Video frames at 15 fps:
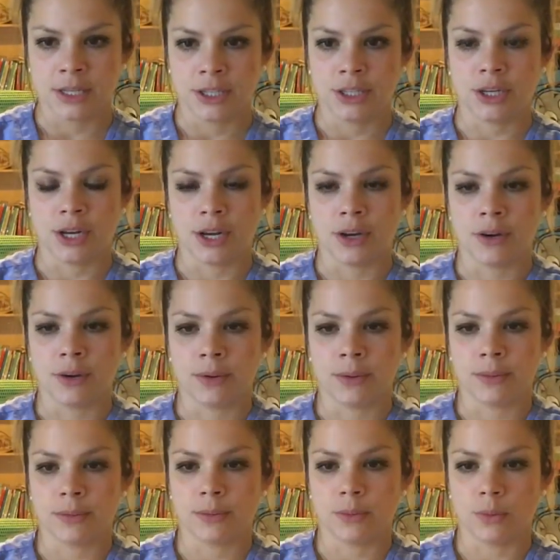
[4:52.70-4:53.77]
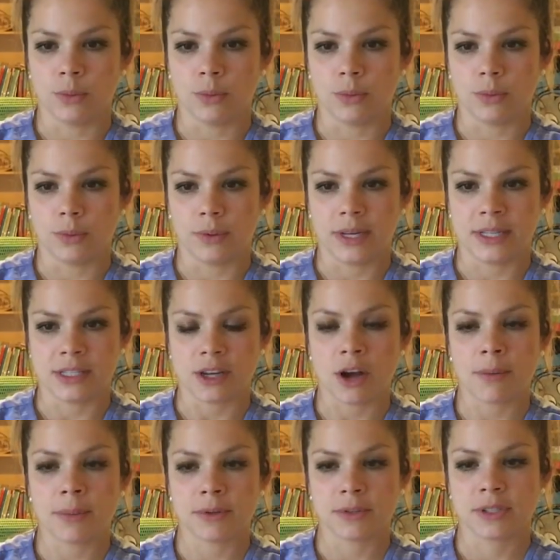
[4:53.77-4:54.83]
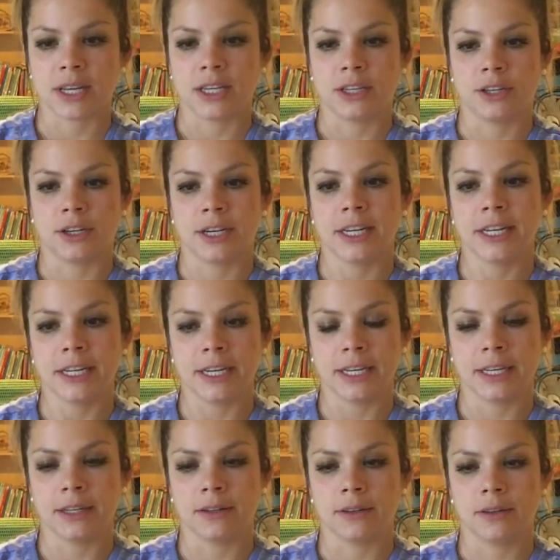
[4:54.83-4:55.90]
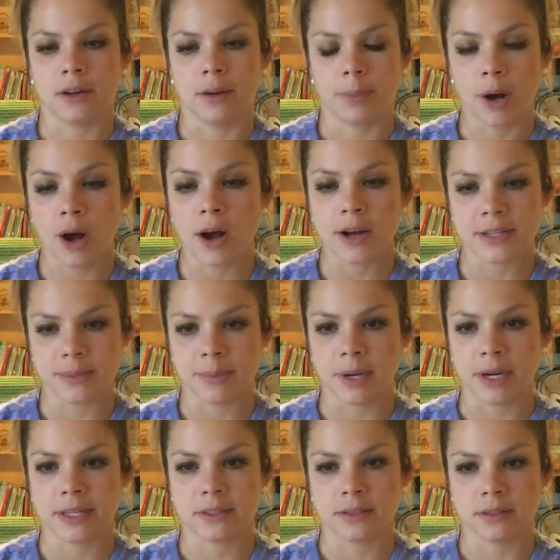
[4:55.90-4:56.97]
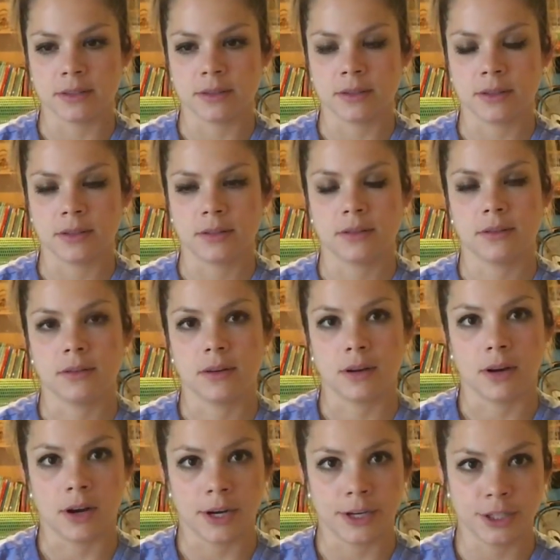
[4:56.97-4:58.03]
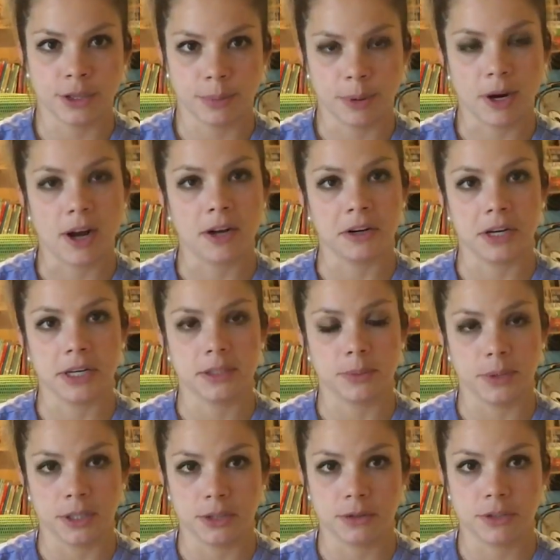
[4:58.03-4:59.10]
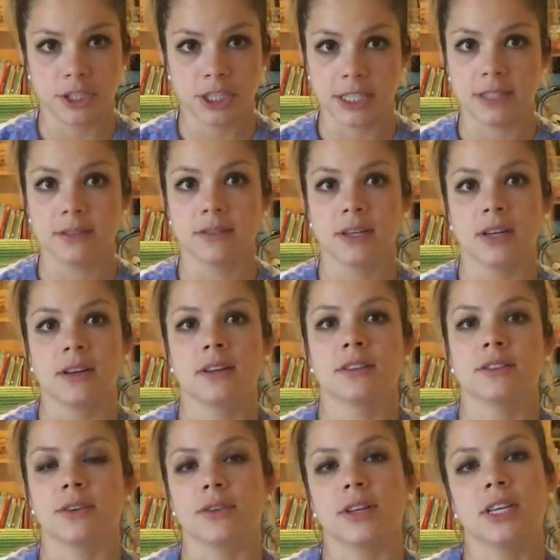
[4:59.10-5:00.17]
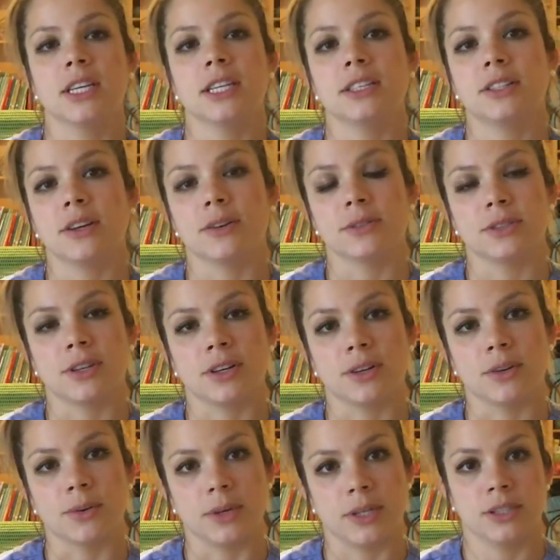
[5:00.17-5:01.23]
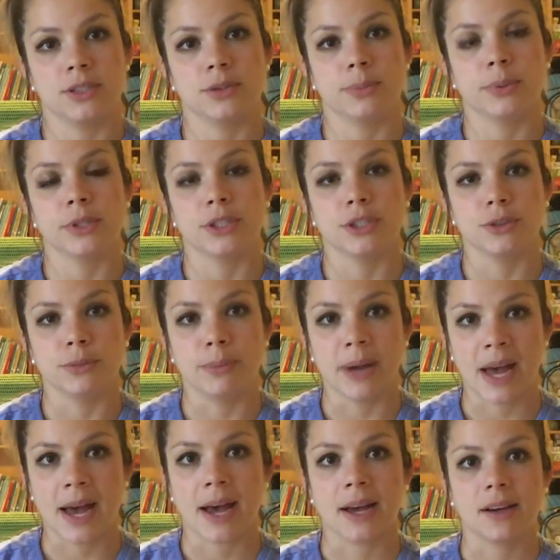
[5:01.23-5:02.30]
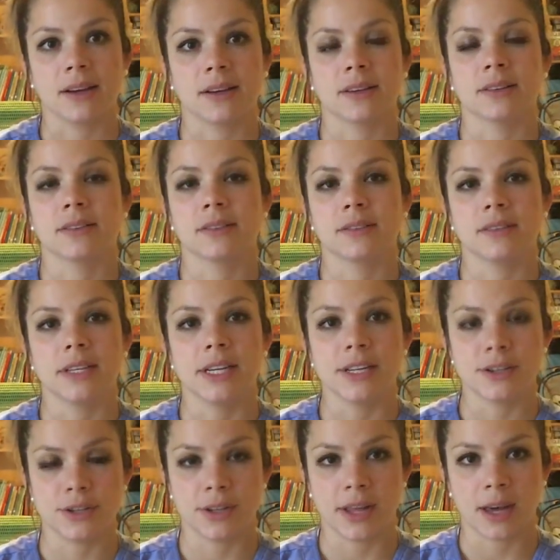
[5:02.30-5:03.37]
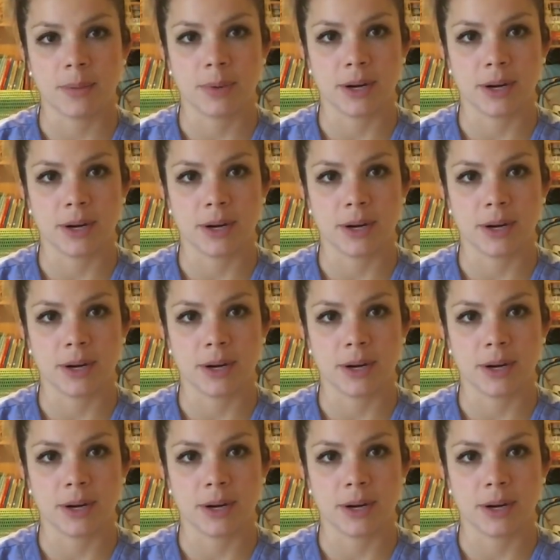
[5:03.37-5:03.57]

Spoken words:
You know, it's almost like you're hitting a pause button on your progress when you cheat. So the ketones are going to put you back into that